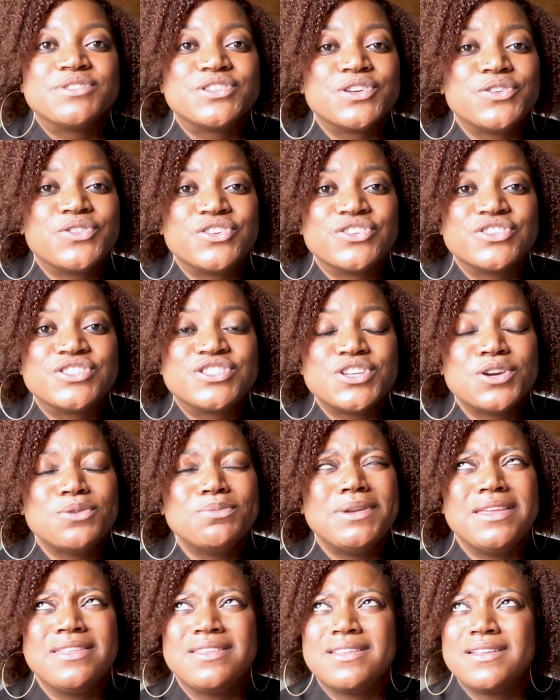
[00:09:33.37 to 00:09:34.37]
So there's so
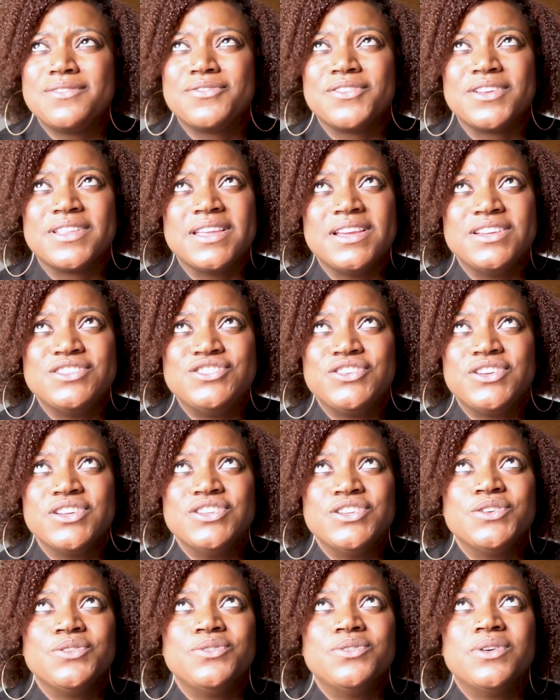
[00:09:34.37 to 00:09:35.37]
many different things you can
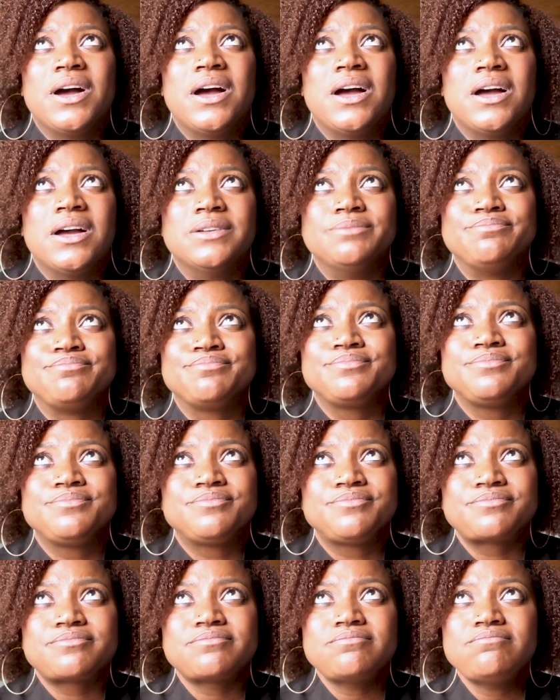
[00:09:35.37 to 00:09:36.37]
do.
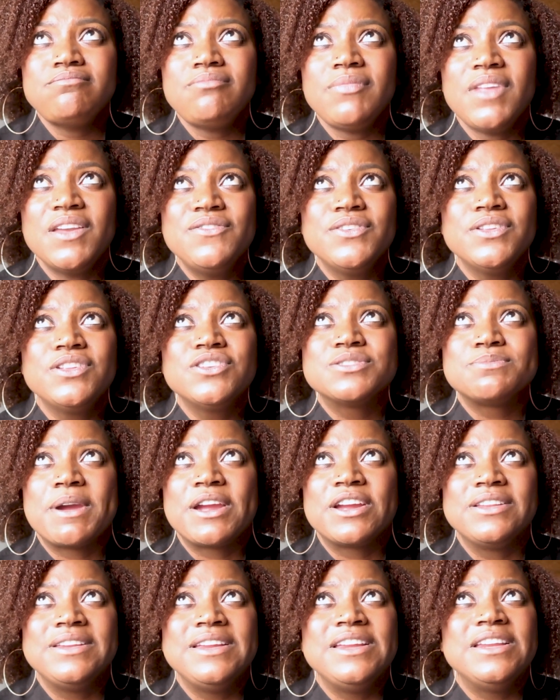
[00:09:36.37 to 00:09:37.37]
fillers
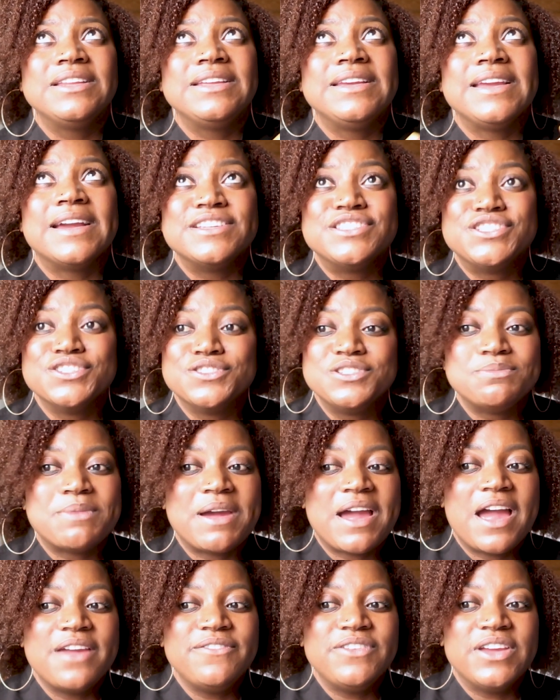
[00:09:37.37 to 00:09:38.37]
microneedling. I still do
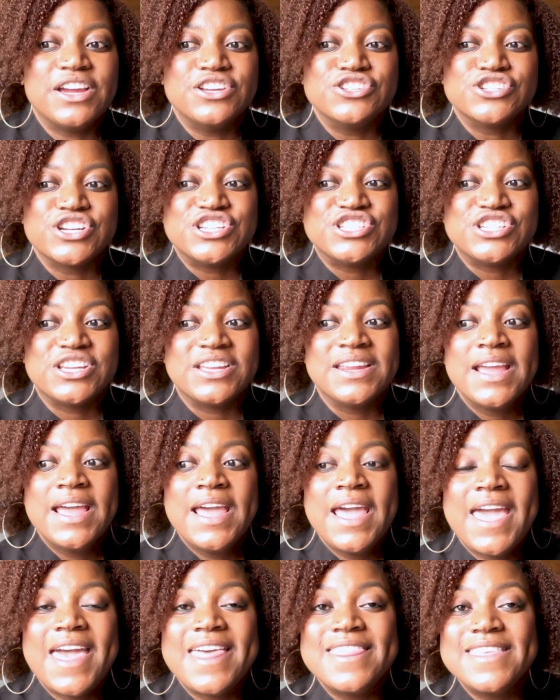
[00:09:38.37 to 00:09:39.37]
my IV hydration.
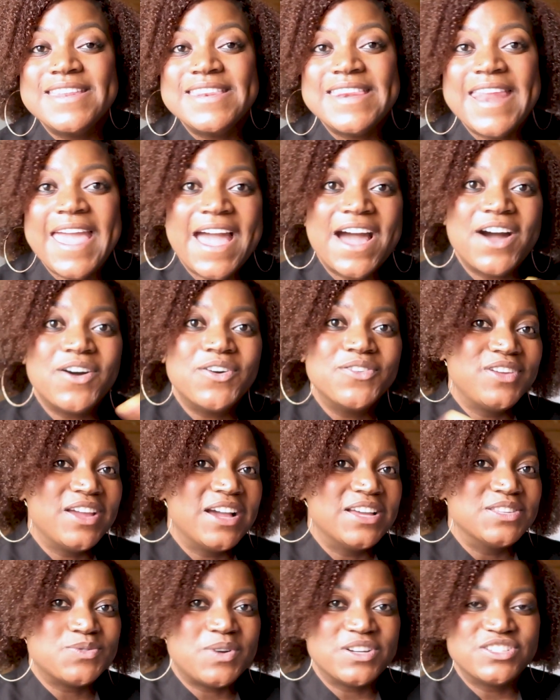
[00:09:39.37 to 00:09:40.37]
And then now, if you
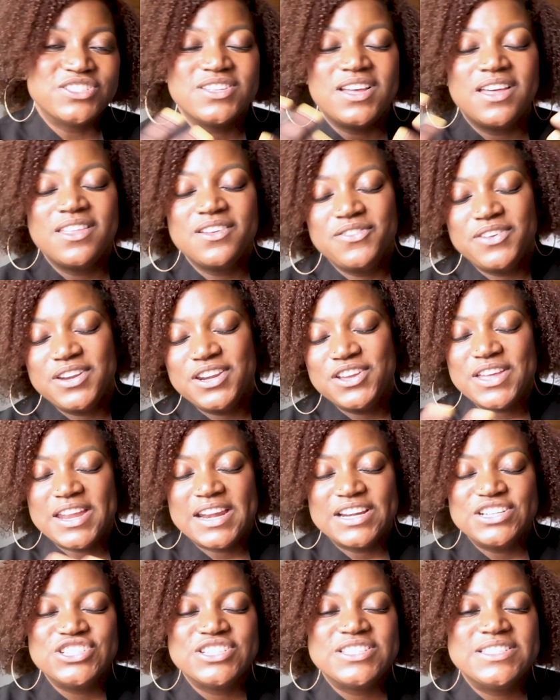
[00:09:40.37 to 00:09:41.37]
guys watched the other video that
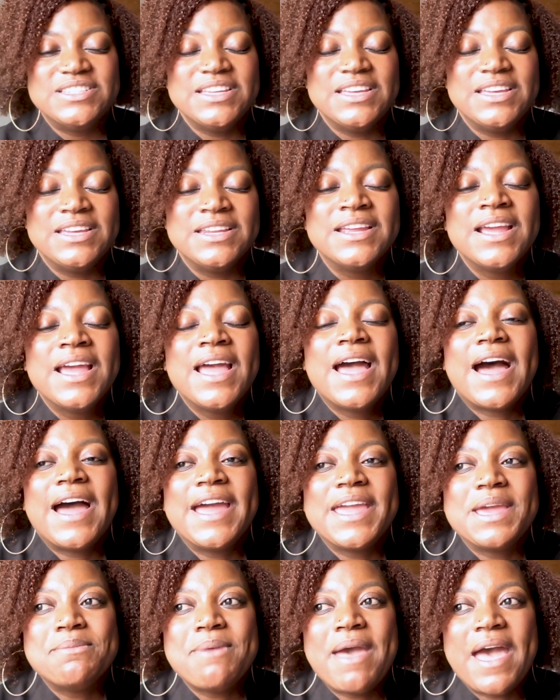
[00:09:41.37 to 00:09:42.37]
I just did,
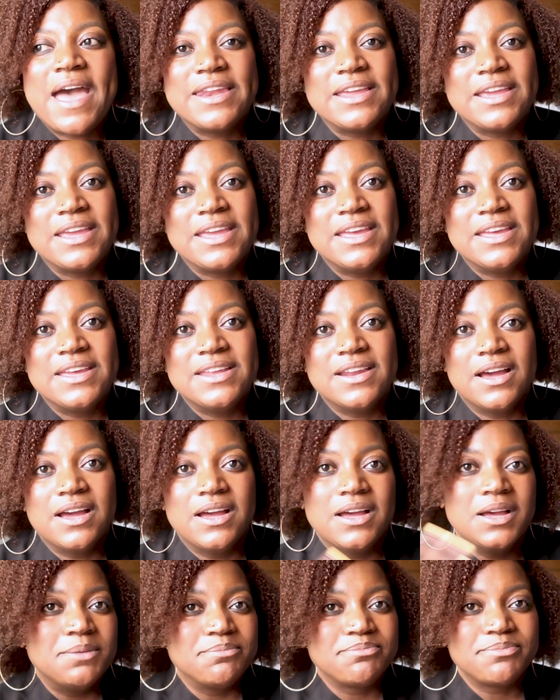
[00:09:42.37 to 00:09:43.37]
I am adding in
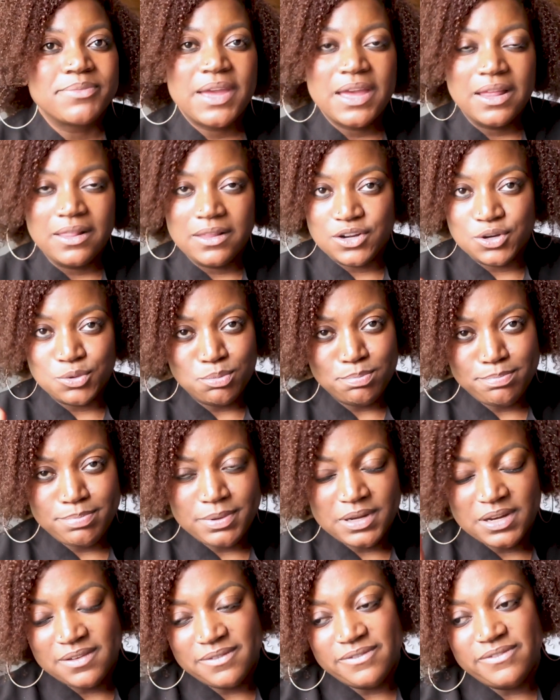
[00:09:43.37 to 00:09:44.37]
a little
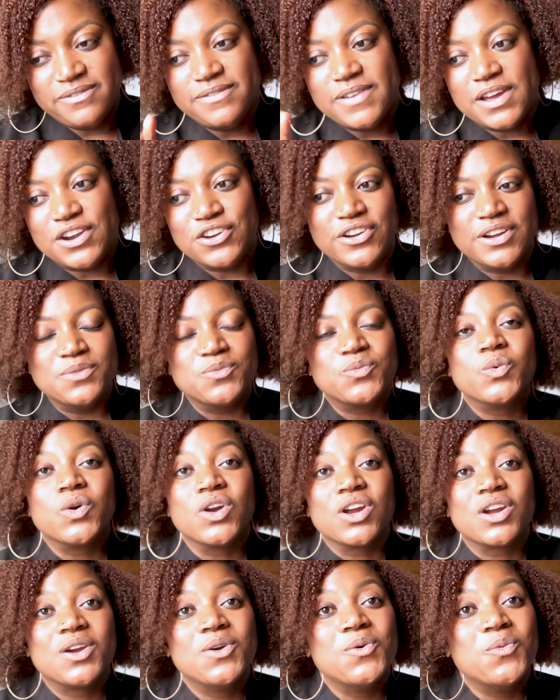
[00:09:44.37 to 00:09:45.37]
bit of veteran
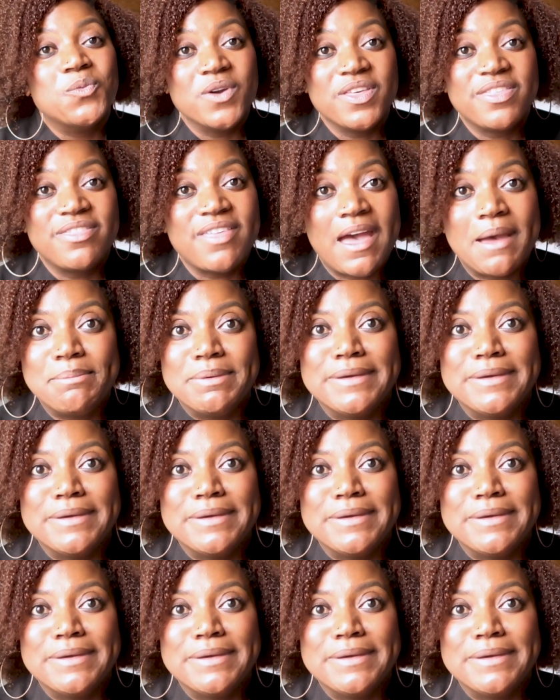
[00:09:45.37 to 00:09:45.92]
work with that.